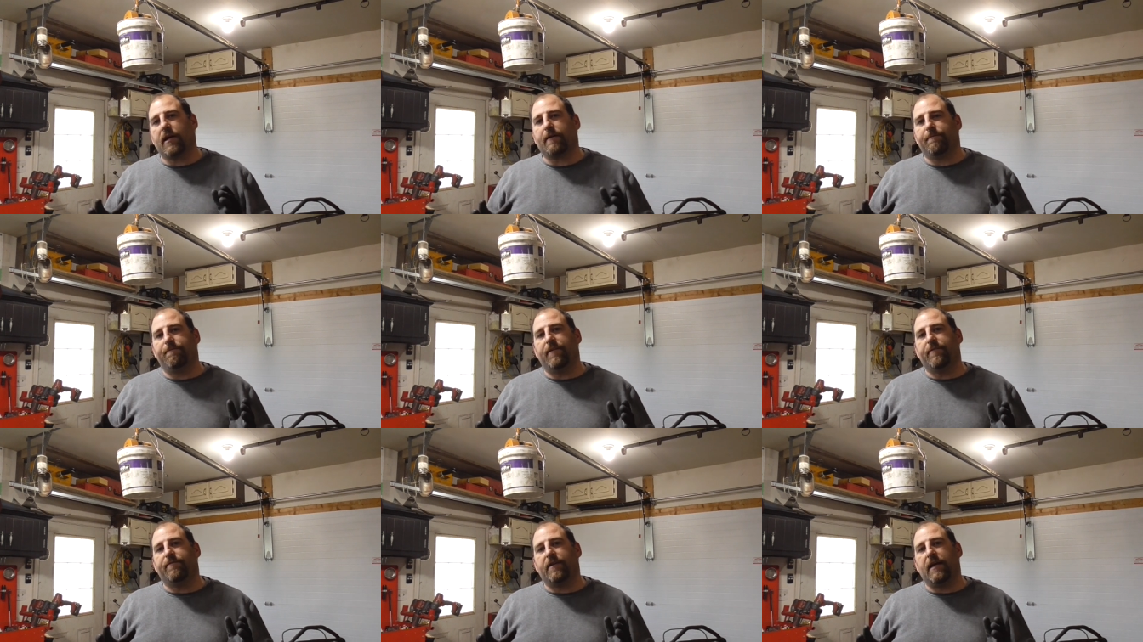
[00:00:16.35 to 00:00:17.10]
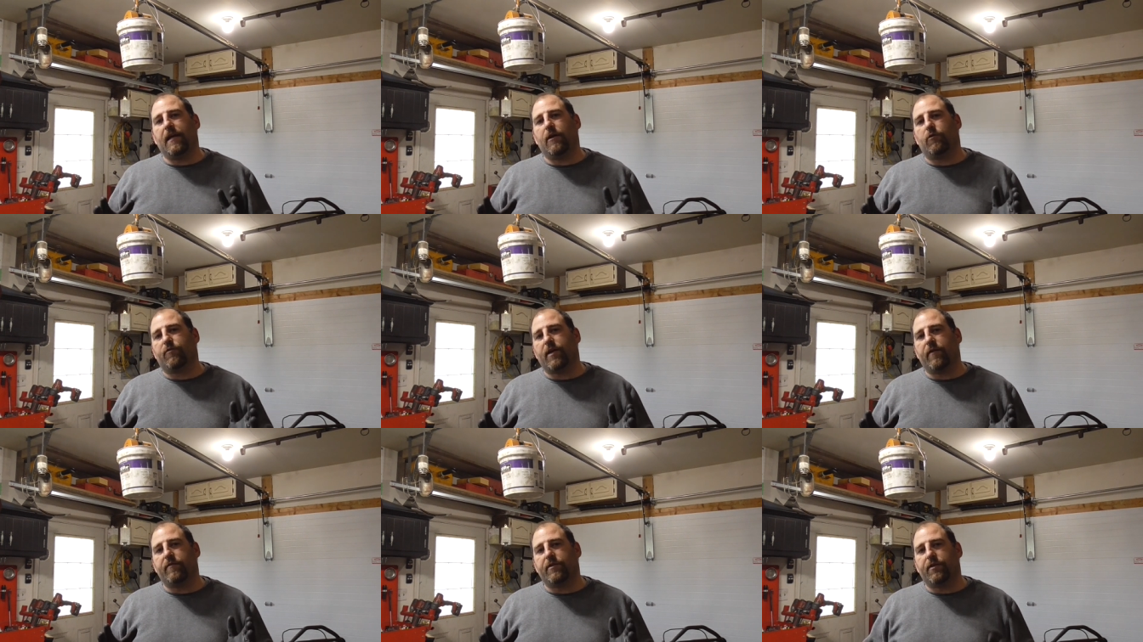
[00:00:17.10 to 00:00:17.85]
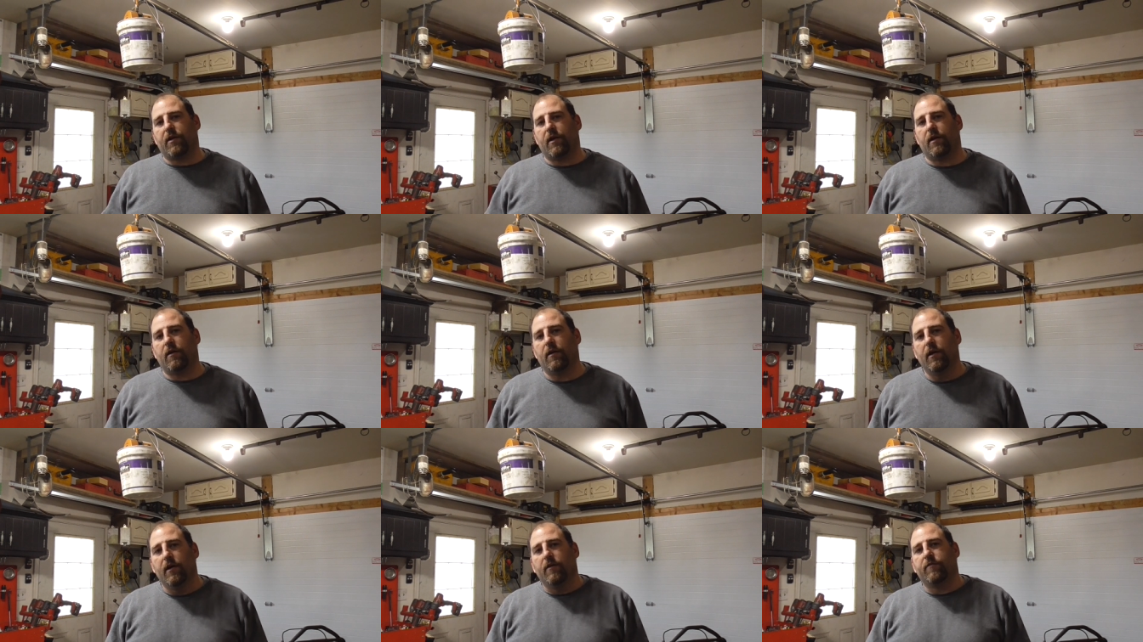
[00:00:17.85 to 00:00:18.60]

like a fifteen or seventeen